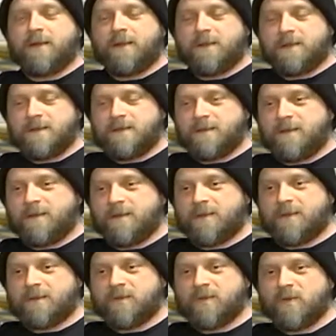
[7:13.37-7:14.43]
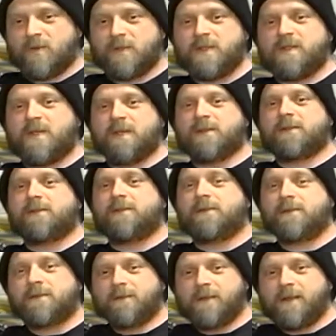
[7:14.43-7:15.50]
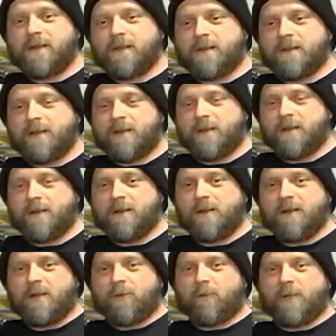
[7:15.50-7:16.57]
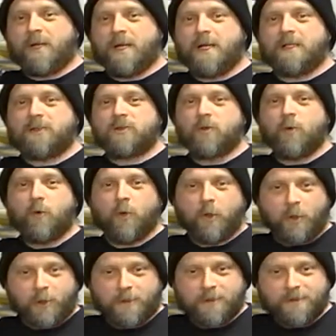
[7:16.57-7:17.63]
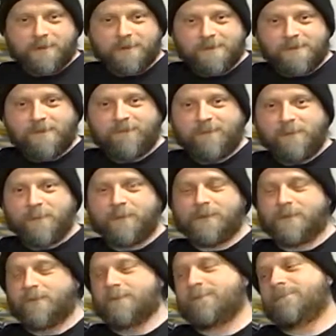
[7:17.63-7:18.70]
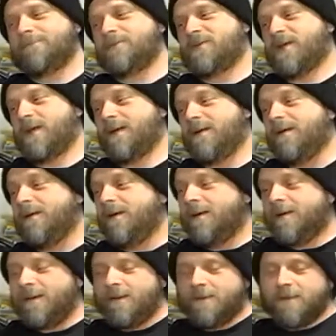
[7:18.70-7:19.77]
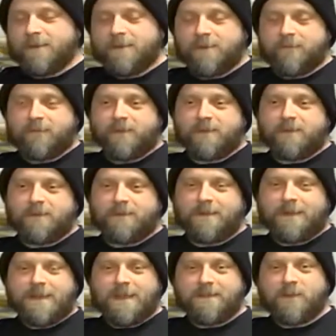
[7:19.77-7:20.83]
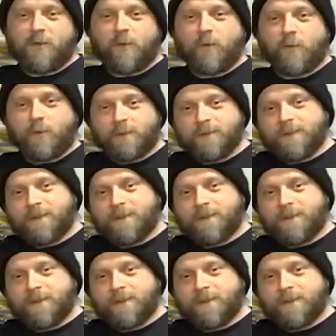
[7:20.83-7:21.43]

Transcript: as a storyteller and a raconteur, if you want to say, of the ghetto.